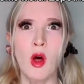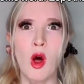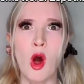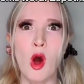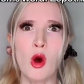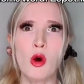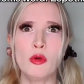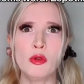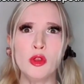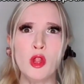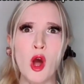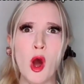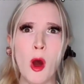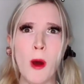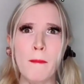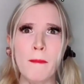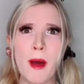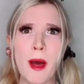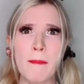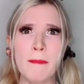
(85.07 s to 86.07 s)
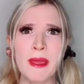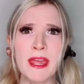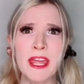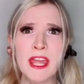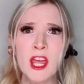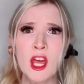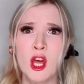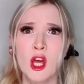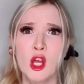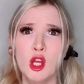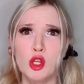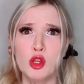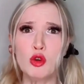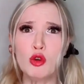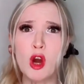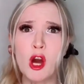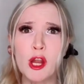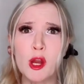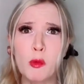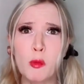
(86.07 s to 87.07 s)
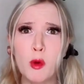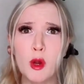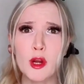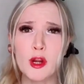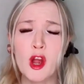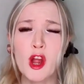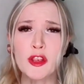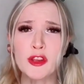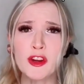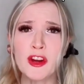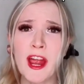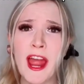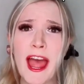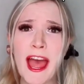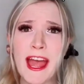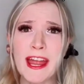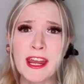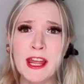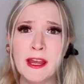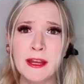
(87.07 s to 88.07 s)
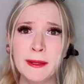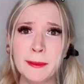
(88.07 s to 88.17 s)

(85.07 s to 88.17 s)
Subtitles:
Oh no, mommy, you got a word on your head.